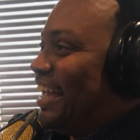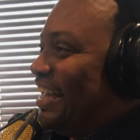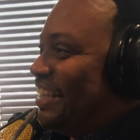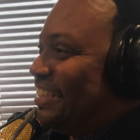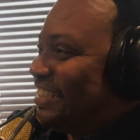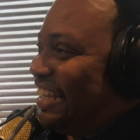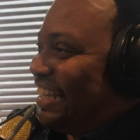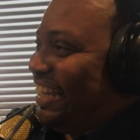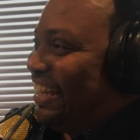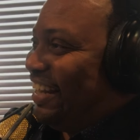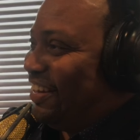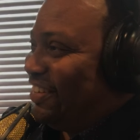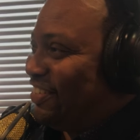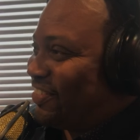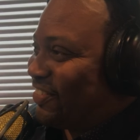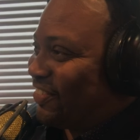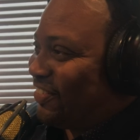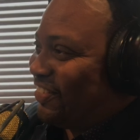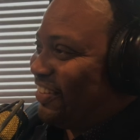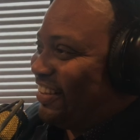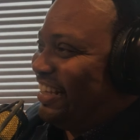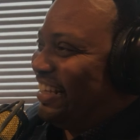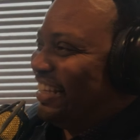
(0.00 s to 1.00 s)
I tell you the
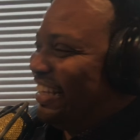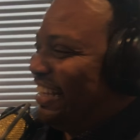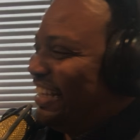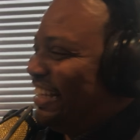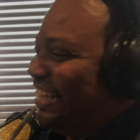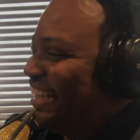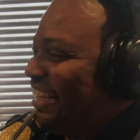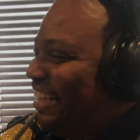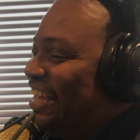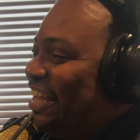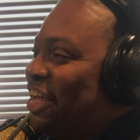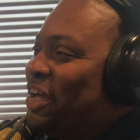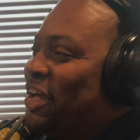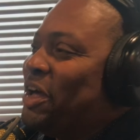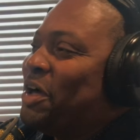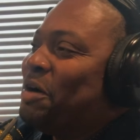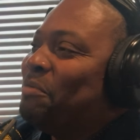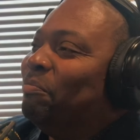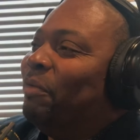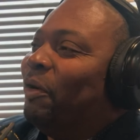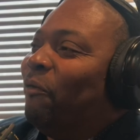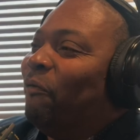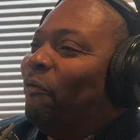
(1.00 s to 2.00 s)

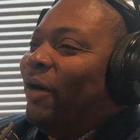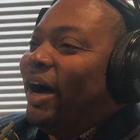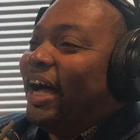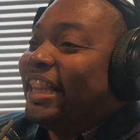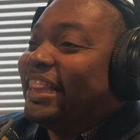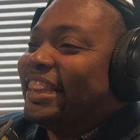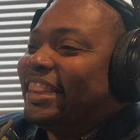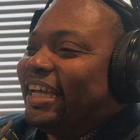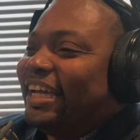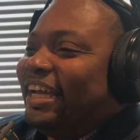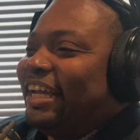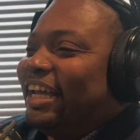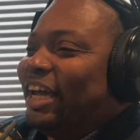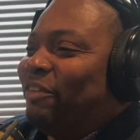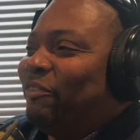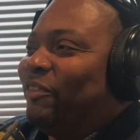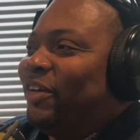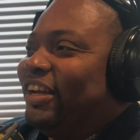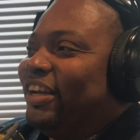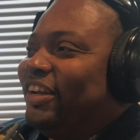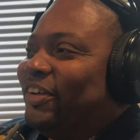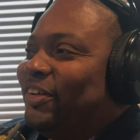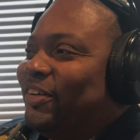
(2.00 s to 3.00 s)
truth. But one thing that
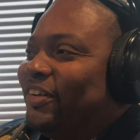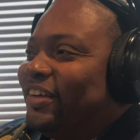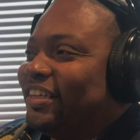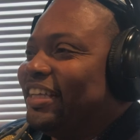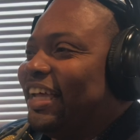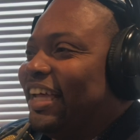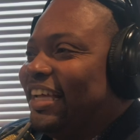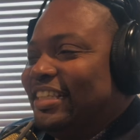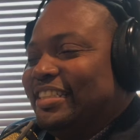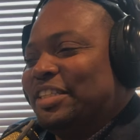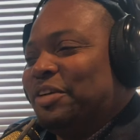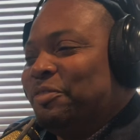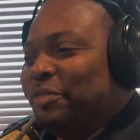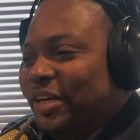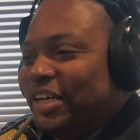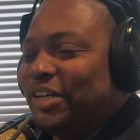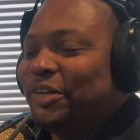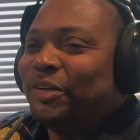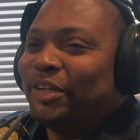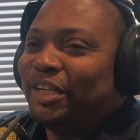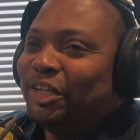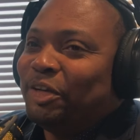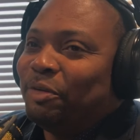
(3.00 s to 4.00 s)
we do, like I said, we
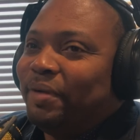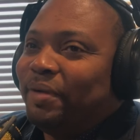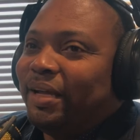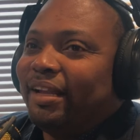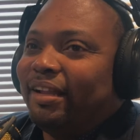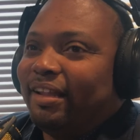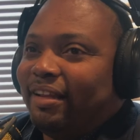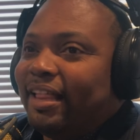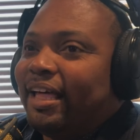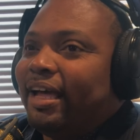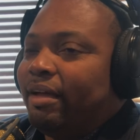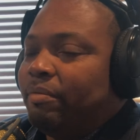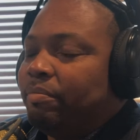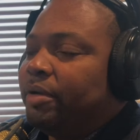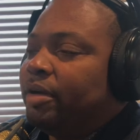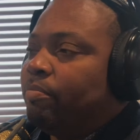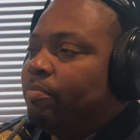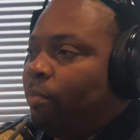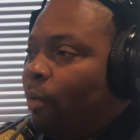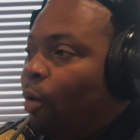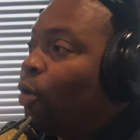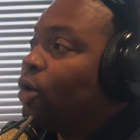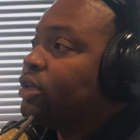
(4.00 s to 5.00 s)
do a little bit of that,
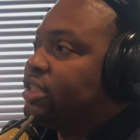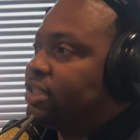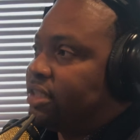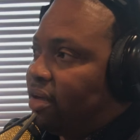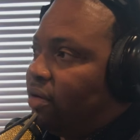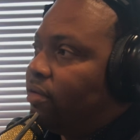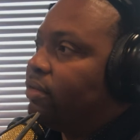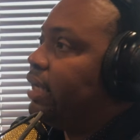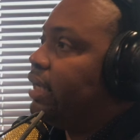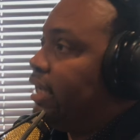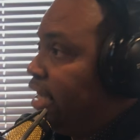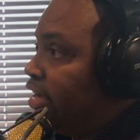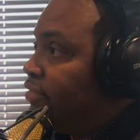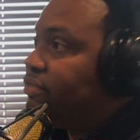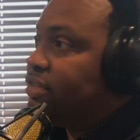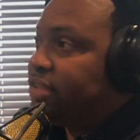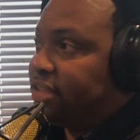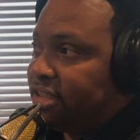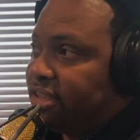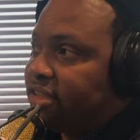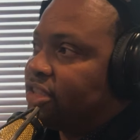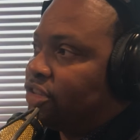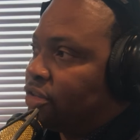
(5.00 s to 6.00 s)
but more so the
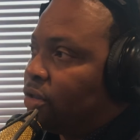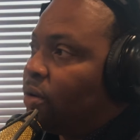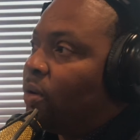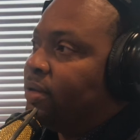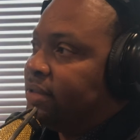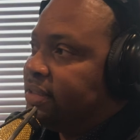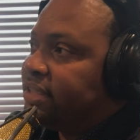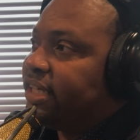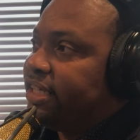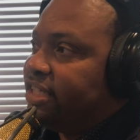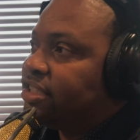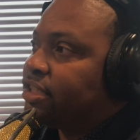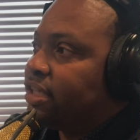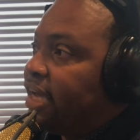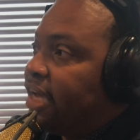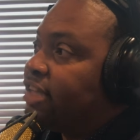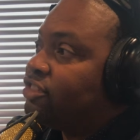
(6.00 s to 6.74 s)
emphasis is on teaching.